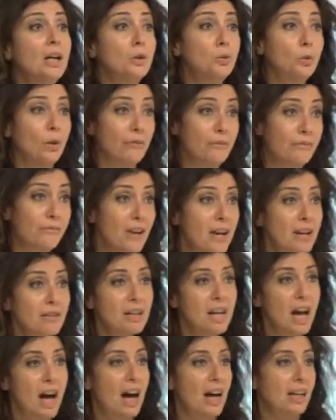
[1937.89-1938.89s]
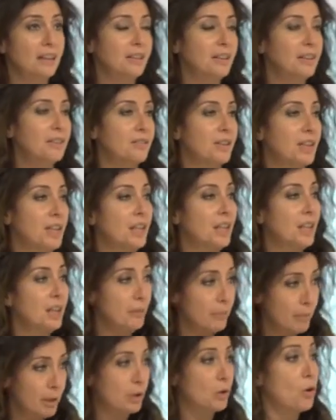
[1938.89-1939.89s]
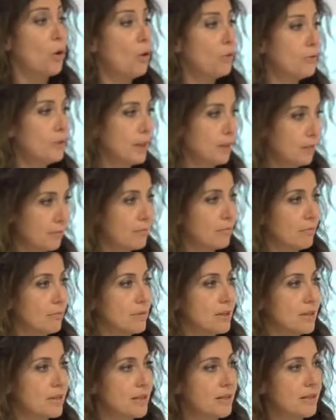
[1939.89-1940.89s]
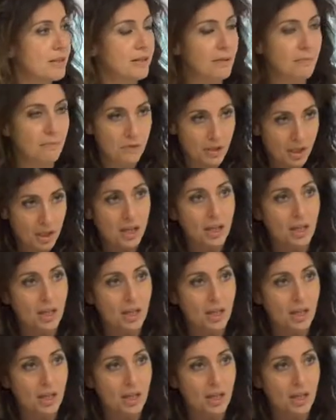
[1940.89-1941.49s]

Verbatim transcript: to a very high degree, Markovian systems,